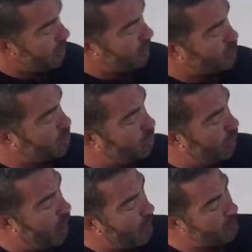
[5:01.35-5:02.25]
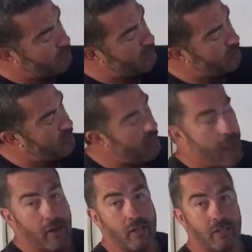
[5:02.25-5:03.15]
It's just a high intensity
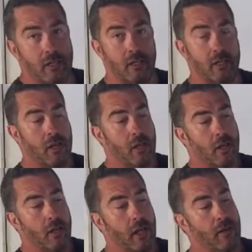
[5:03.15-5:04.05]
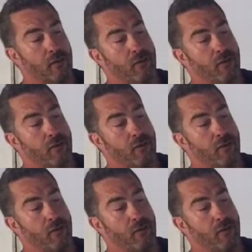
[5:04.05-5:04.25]
LED light